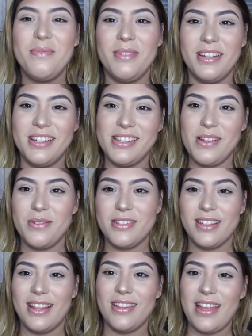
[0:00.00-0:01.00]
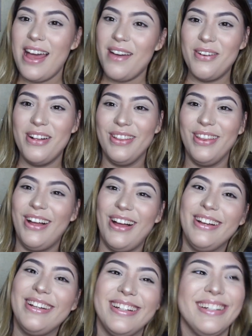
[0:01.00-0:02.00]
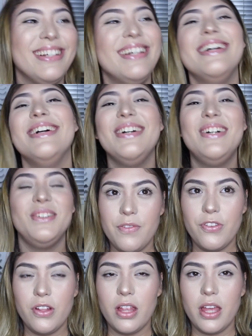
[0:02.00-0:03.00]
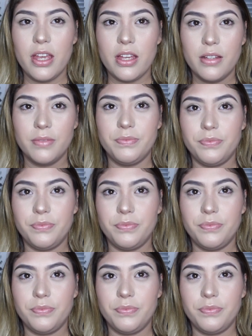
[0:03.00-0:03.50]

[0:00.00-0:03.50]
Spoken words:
Because I wasn't allowed to have a lock. I feel like